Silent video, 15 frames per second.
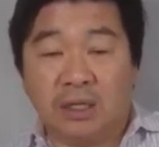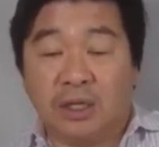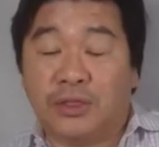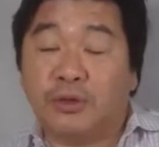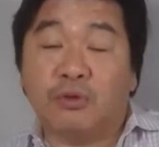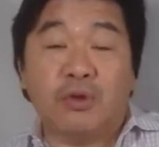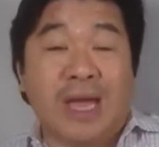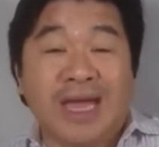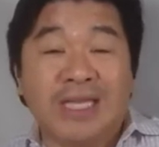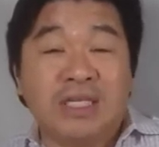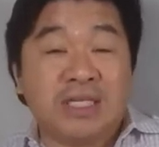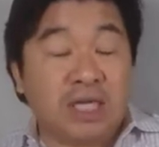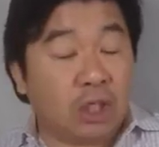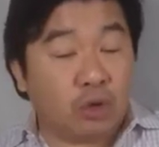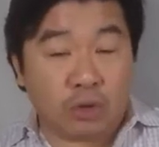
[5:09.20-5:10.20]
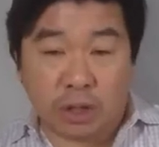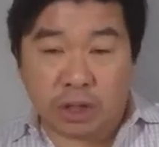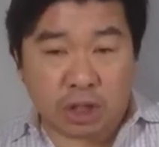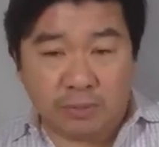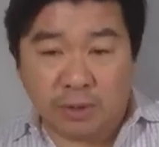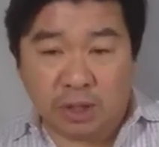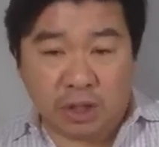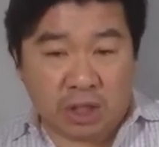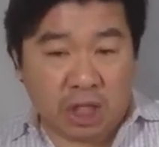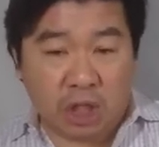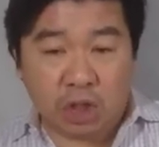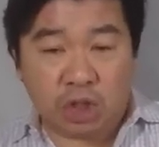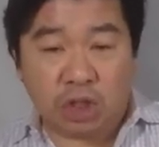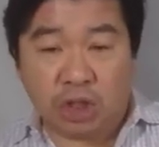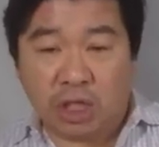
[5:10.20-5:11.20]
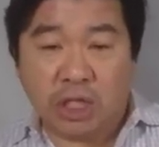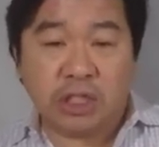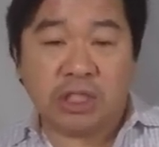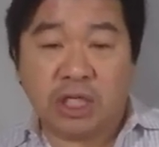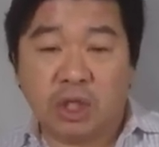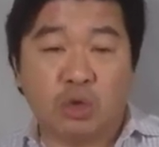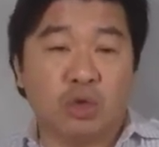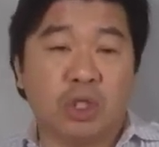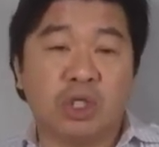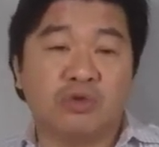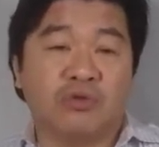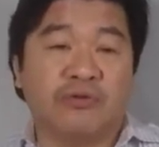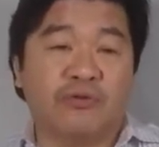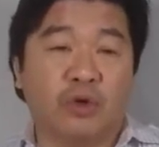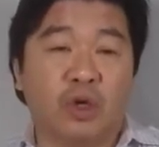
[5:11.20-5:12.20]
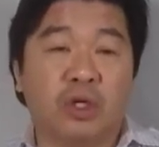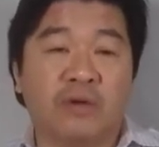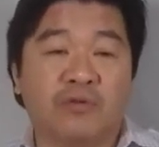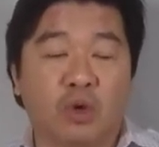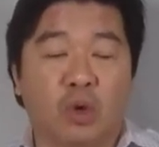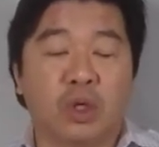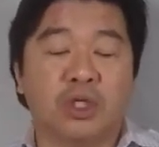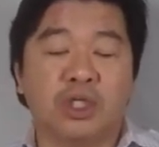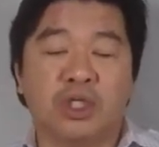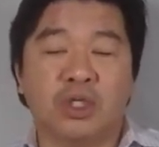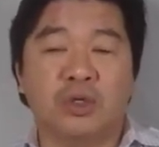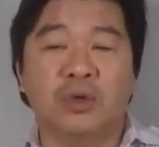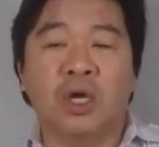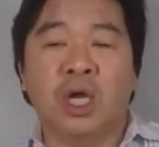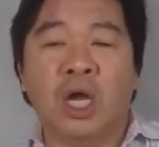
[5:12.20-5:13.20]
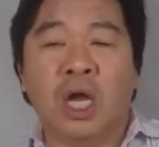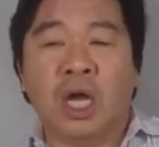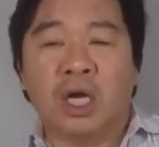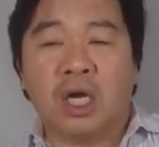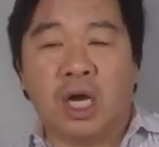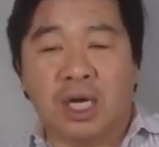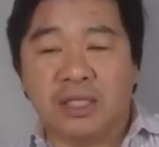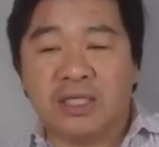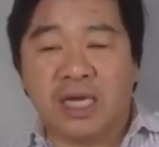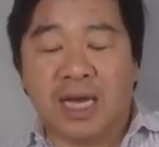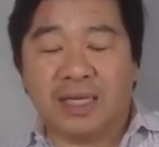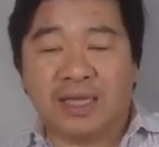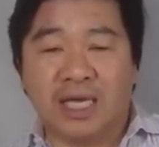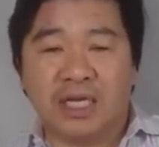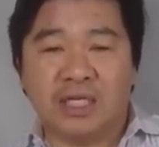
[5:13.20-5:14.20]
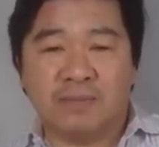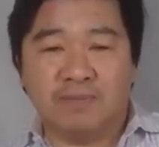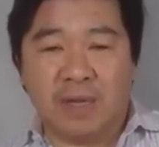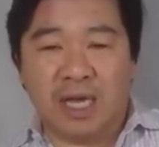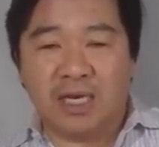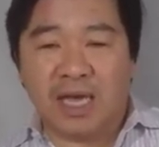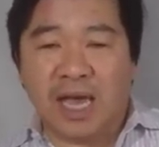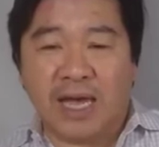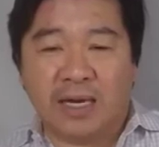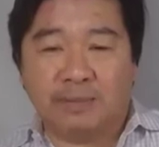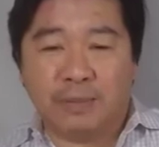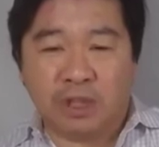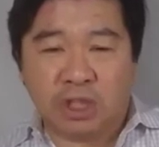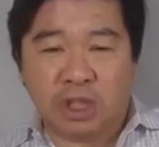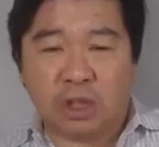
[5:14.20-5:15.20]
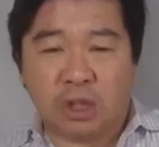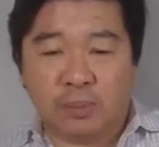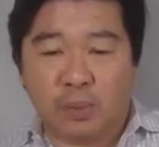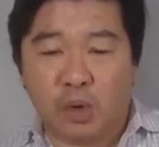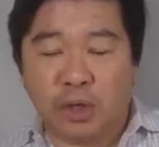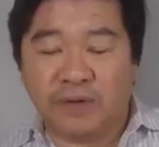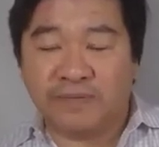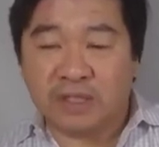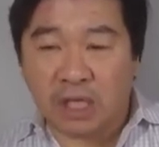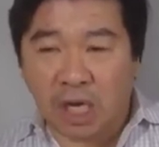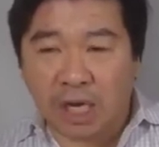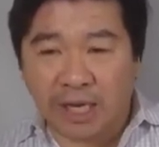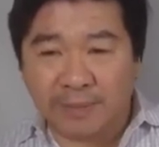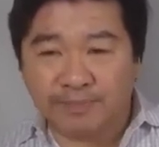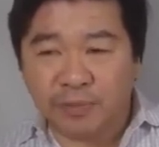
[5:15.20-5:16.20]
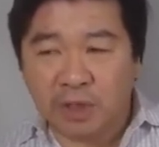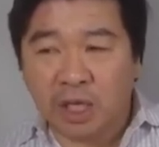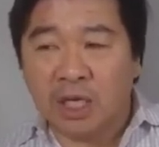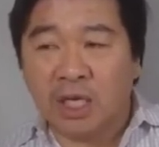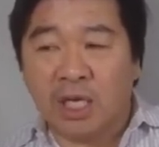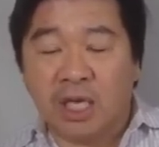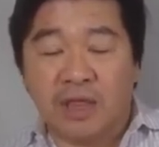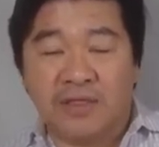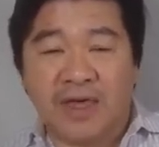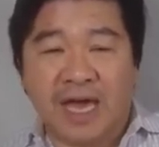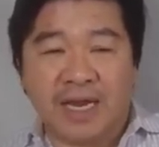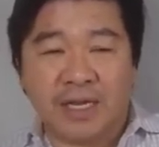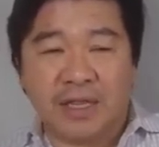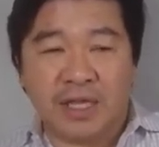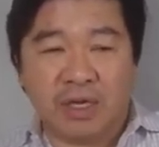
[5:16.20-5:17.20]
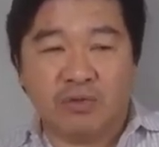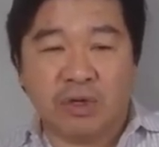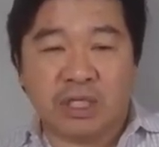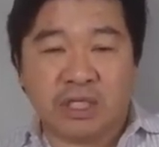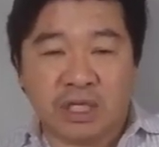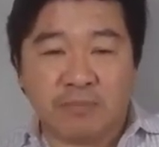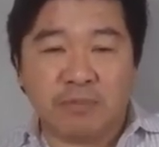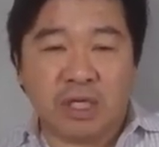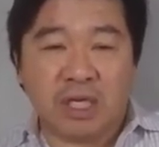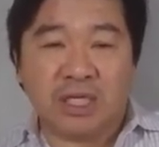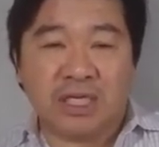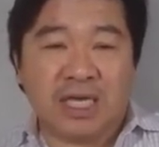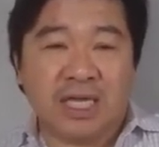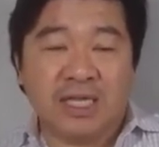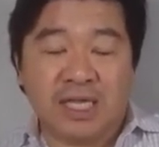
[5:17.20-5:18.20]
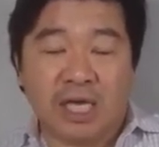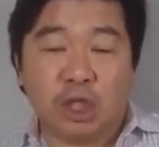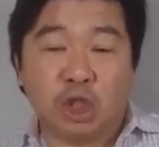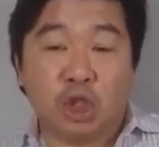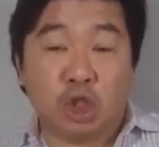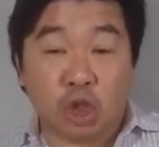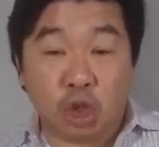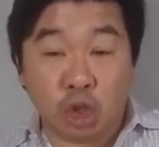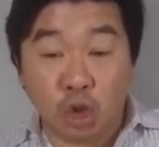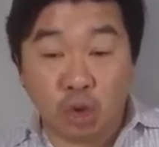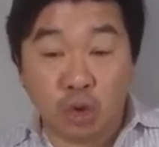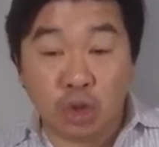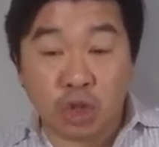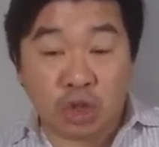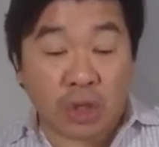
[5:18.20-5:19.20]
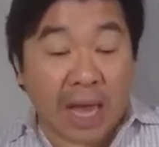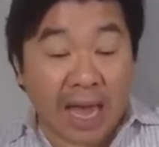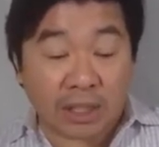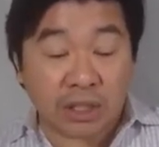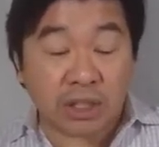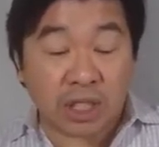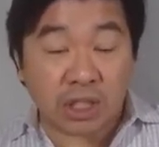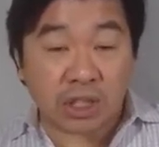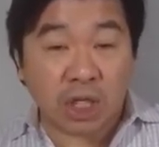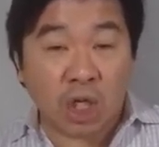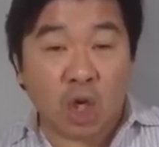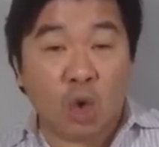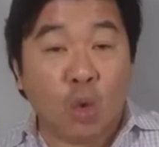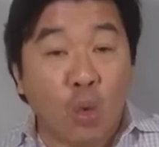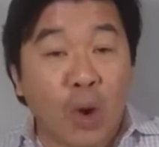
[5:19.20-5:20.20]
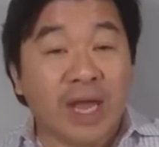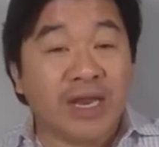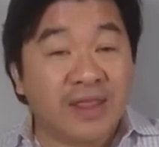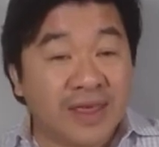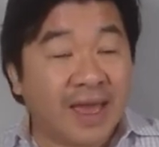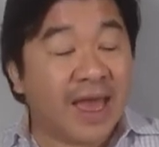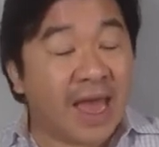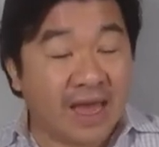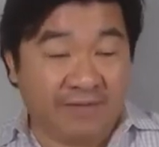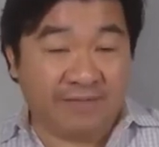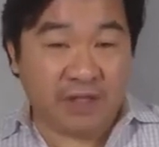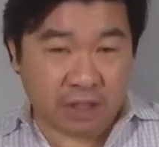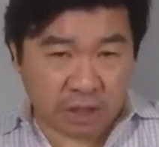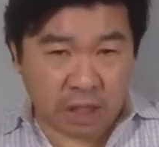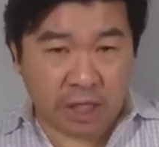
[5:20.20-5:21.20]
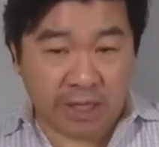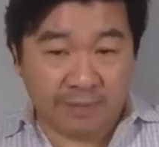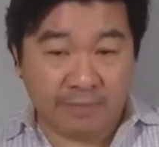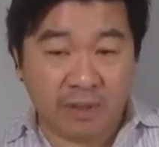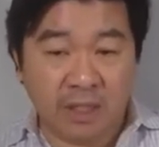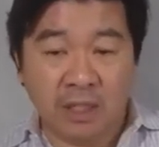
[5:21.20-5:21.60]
through asynchronous communication. Asynchronous referring, of course, to contact that is made at a particular point of time that the recipient can then choose to access when they have the time.